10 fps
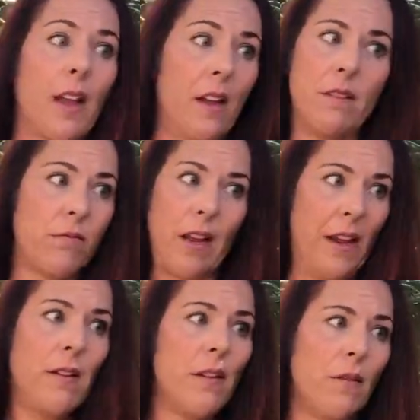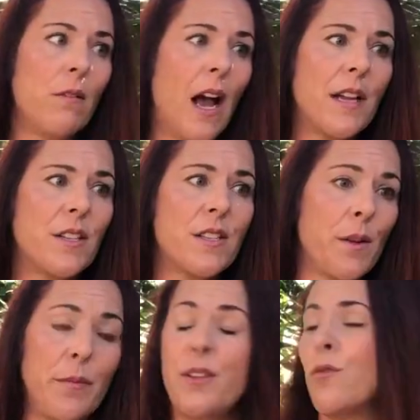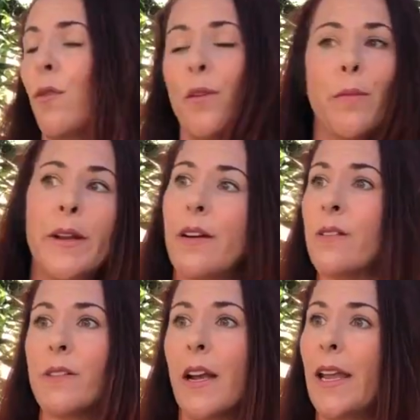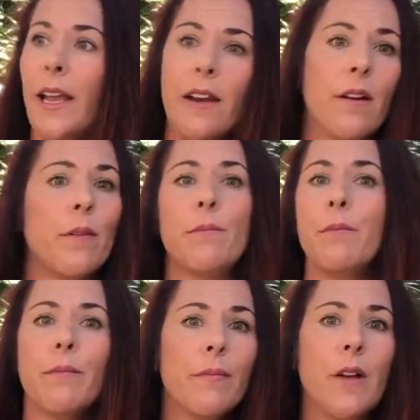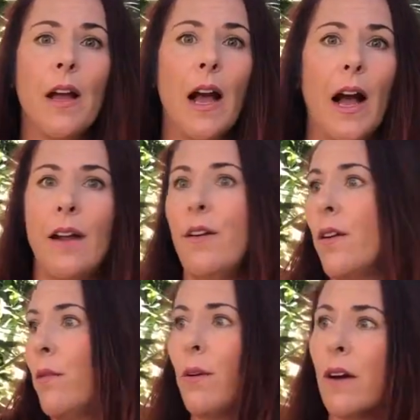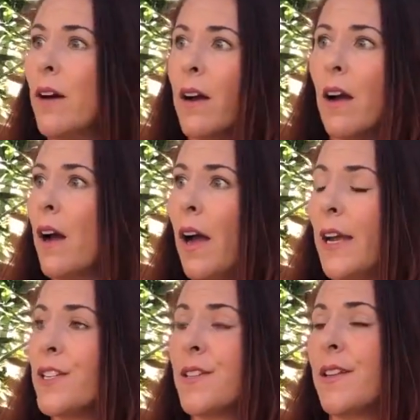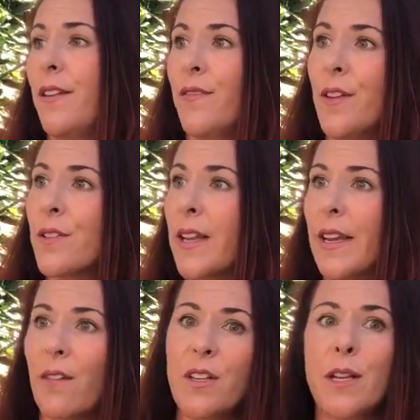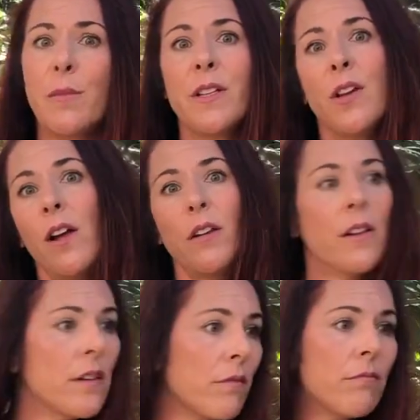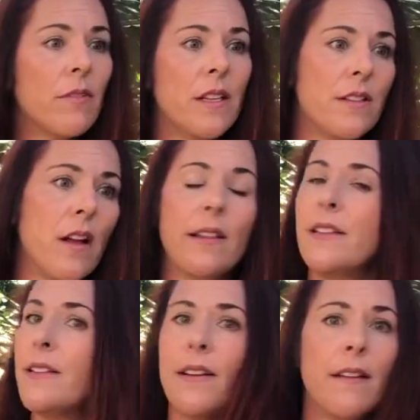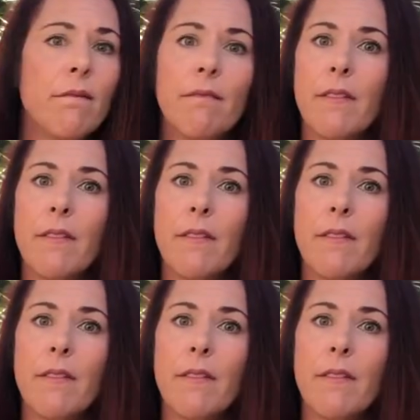I don't know. Something's wrong with my ears. I can't hear him. I don't know. It feels like every time I talk, he's not listening.